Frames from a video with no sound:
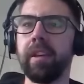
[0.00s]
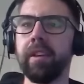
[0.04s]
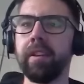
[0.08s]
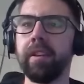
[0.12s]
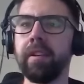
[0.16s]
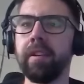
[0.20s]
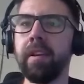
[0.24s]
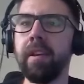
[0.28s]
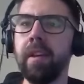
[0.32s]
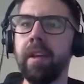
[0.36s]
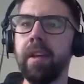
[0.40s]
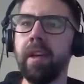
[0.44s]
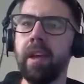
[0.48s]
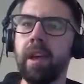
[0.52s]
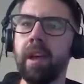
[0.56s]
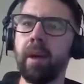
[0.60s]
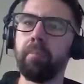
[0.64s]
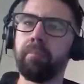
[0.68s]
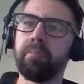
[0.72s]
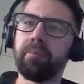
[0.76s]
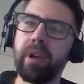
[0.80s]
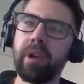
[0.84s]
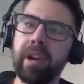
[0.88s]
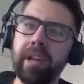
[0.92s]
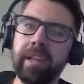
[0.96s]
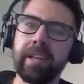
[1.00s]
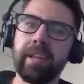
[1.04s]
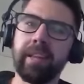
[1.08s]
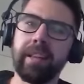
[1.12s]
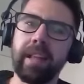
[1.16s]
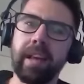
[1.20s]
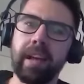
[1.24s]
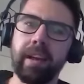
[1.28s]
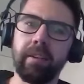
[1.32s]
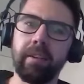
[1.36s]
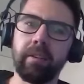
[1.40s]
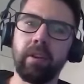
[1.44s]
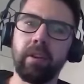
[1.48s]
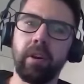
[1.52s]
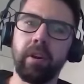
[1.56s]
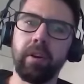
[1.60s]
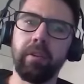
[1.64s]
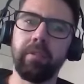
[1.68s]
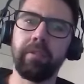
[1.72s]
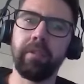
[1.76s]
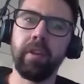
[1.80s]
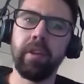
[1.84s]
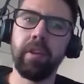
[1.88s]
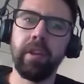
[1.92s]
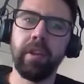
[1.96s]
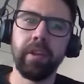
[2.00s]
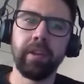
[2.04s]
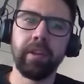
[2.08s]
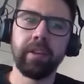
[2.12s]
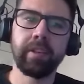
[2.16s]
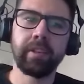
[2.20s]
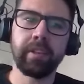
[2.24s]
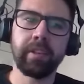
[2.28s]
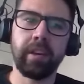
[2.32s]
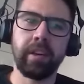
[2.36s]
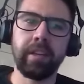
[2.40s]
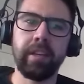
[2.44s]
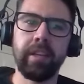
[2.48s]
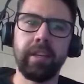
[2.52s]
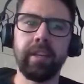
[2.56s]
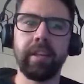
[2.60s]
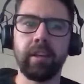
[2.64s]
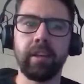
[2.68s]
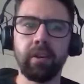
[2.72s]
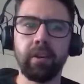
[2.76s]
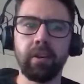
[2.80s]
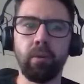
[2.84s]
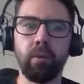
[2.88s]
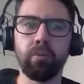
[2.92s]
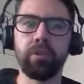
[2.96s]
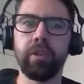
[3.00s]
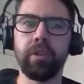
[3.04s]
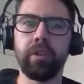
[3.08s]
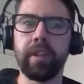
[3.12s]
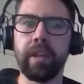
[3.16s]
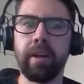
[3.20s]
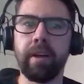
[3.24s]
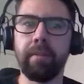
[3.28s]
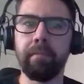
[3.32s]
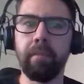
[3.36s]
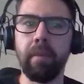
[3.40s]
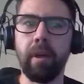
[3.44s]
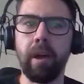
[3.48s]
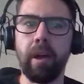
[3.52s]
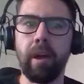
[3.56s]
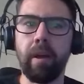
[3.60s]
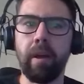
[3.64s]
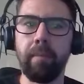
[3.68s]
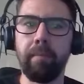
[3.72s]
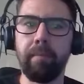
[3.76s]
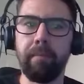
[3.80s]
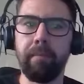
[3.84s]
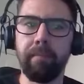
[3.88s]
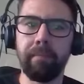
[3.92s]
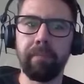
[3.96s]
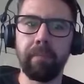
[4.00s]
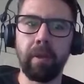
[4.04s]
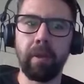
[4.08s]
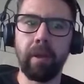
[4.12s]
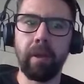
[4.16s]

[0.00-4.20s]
And and breaking that kind of psyche, that culture, that um,